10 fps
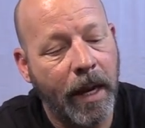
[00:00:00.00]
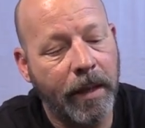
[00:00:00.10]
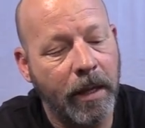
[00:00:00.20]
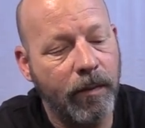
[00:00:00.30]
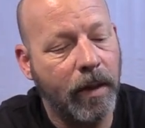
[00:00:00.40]

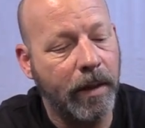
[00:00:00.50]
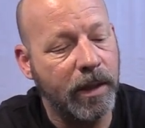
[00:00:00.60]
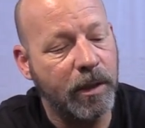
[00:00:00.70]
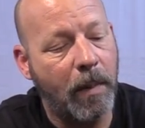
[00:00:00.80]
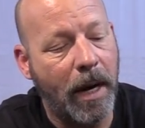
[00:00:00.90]
And then you've got
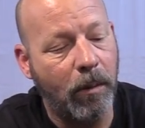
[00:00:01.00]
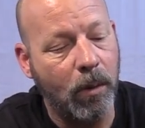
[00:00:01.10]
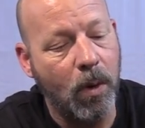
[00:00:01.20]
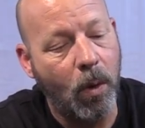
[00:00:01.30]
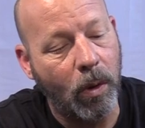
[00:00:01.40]
the
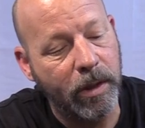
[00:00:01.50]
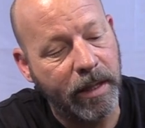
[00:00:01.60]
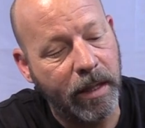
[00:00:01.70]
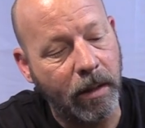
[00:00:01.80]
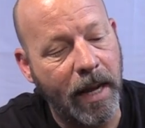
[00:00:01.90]
spiral cord
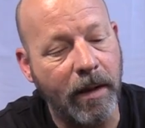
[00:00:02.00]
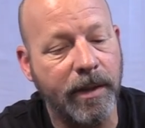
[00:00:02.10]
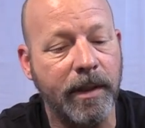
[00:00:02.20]
that allows